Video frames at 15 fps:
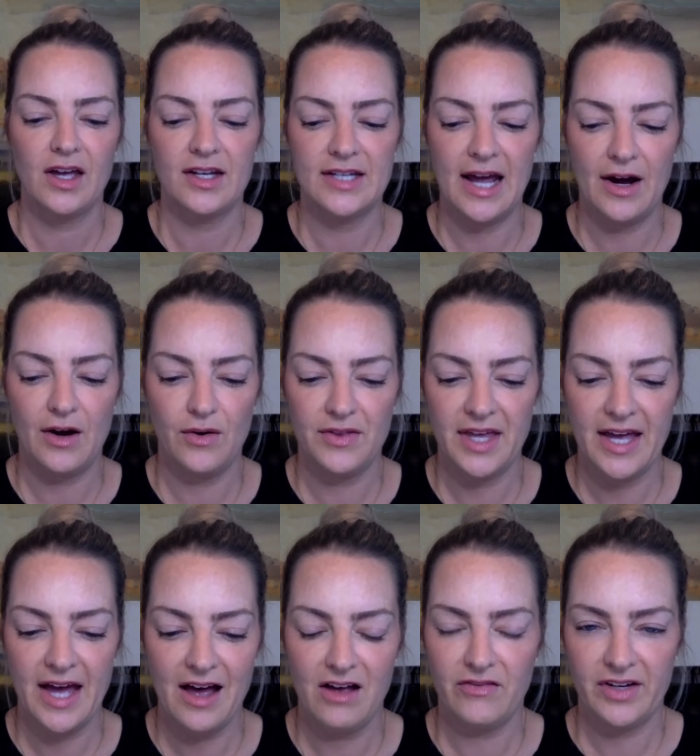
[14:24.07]
now they
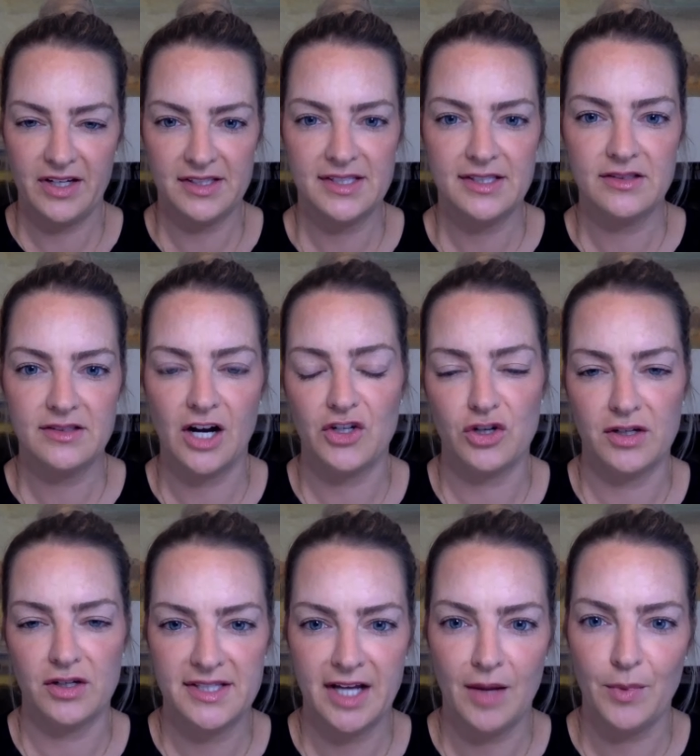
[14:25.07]
have and Doctor
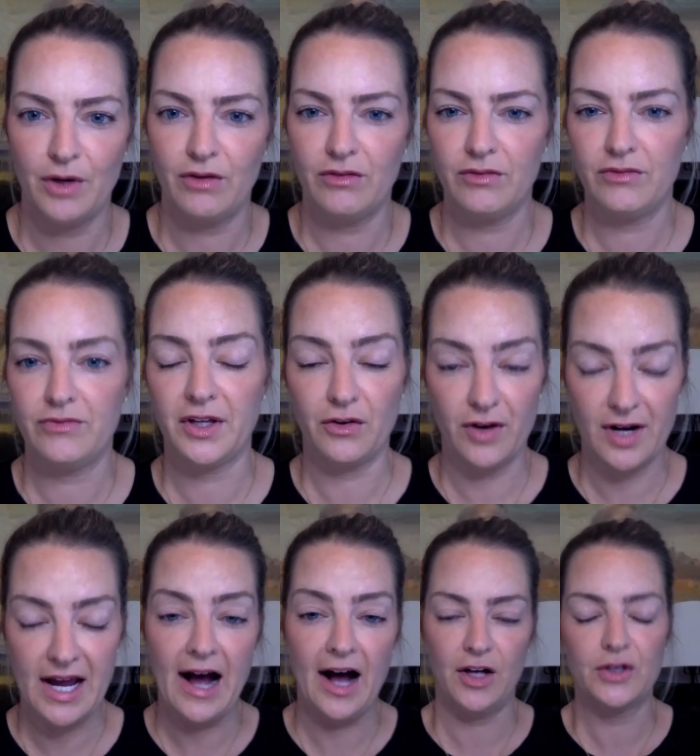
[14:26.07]
Anselmo
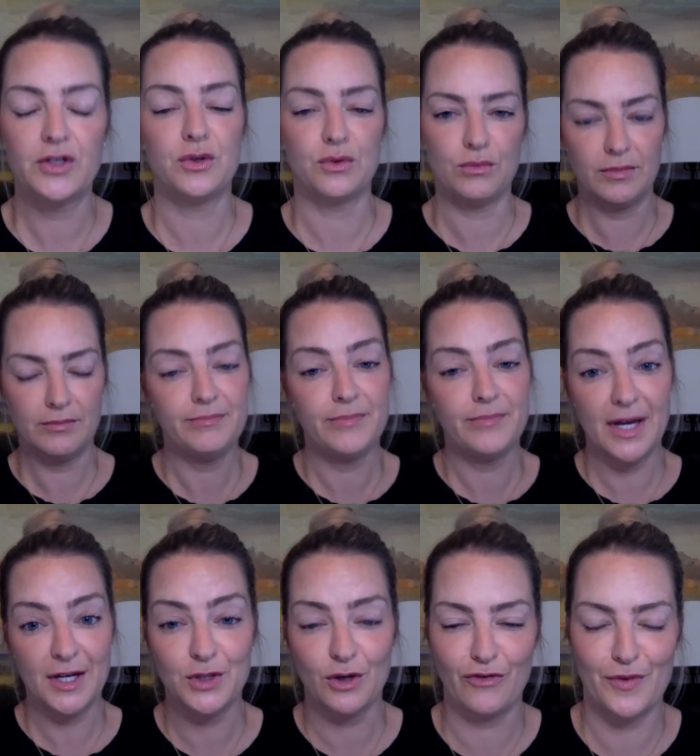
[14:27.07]
Villarreal, who makes
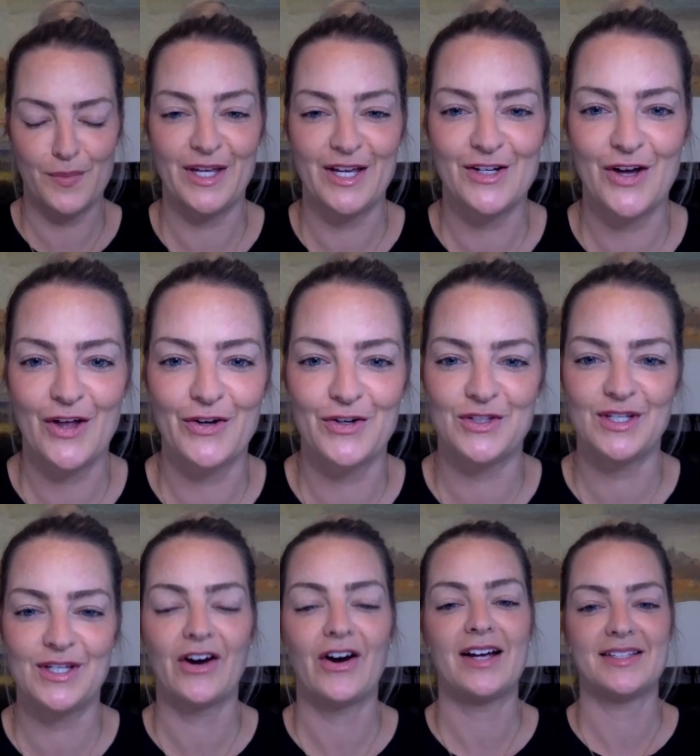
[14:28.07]
over a million dollars a
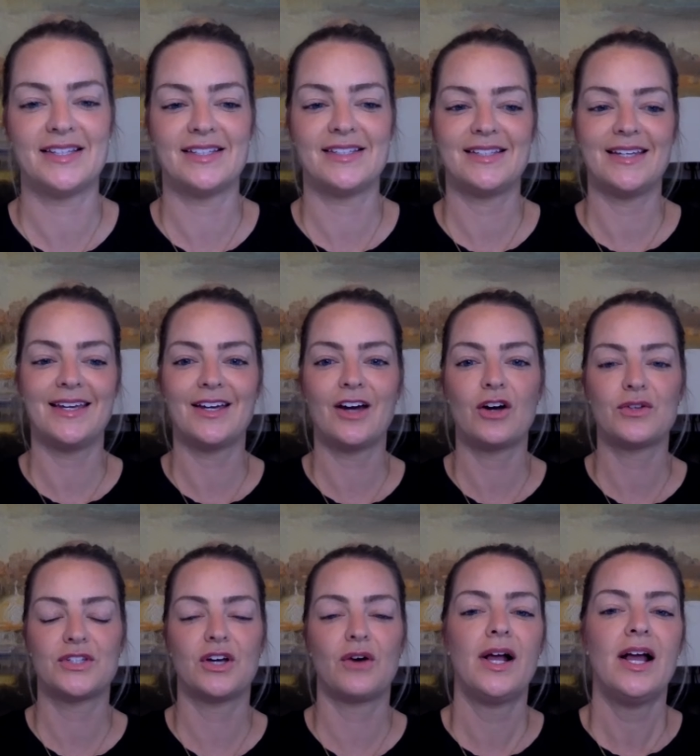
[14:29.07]
year as the C E O.
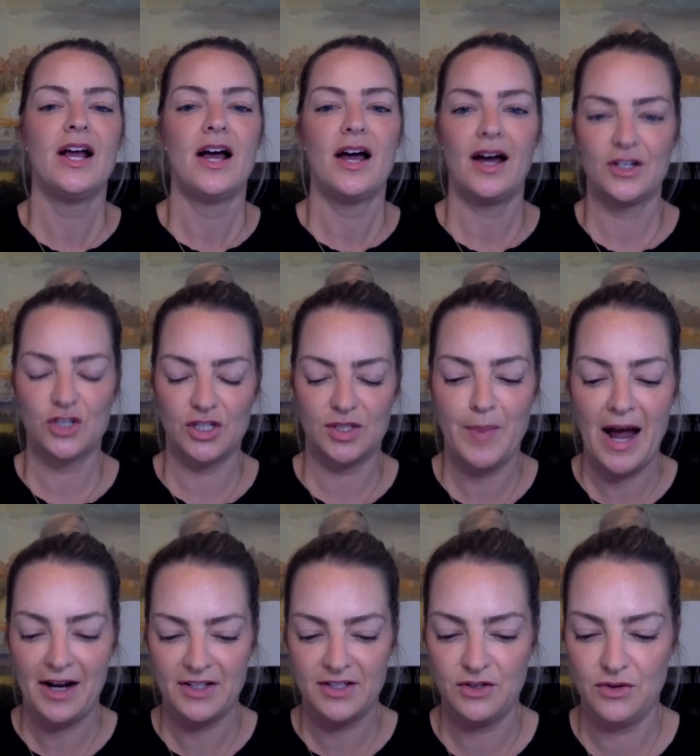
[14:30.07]
So just
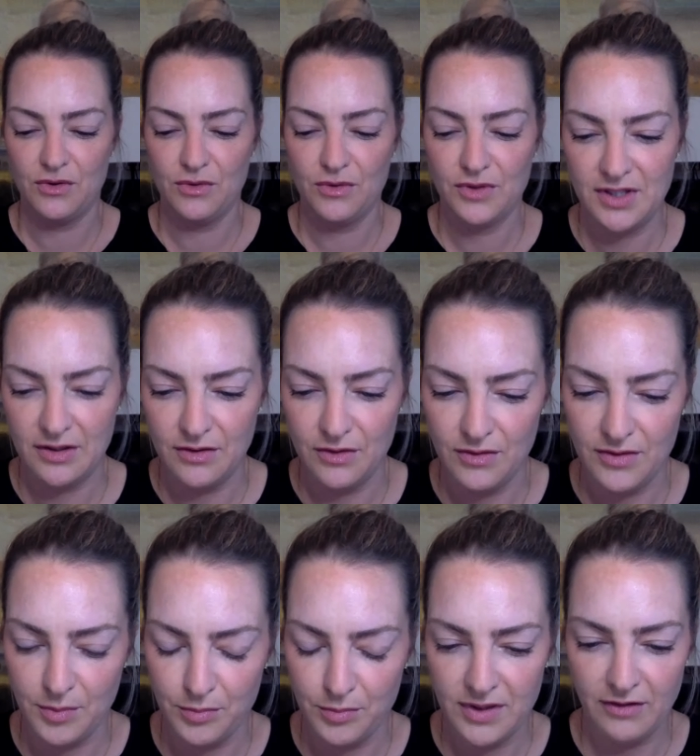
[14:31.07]
back to to
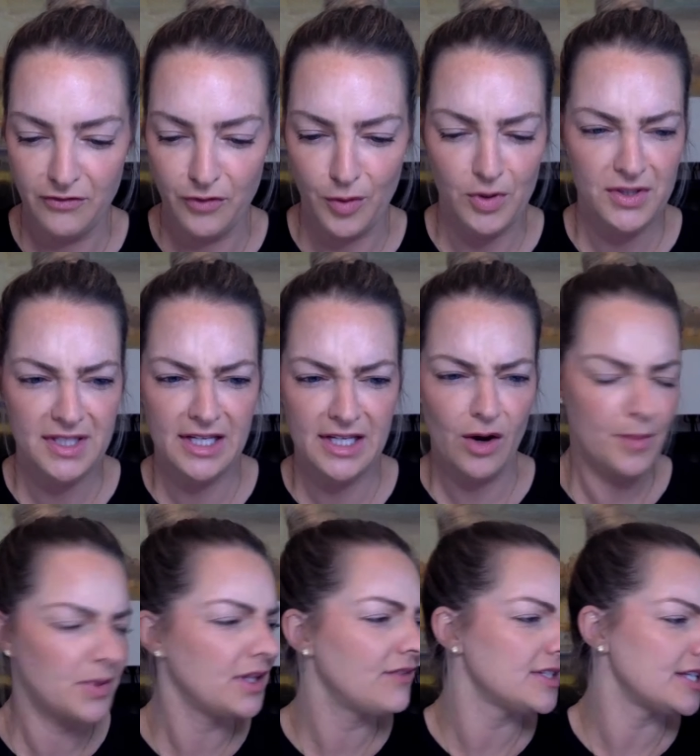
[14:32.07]
the, the former C E O, I
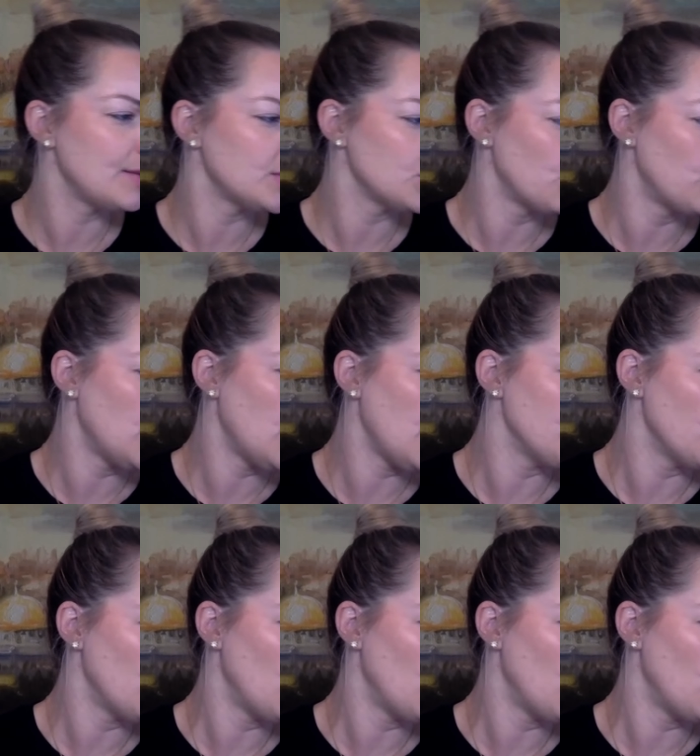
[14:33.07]
believe his name is um,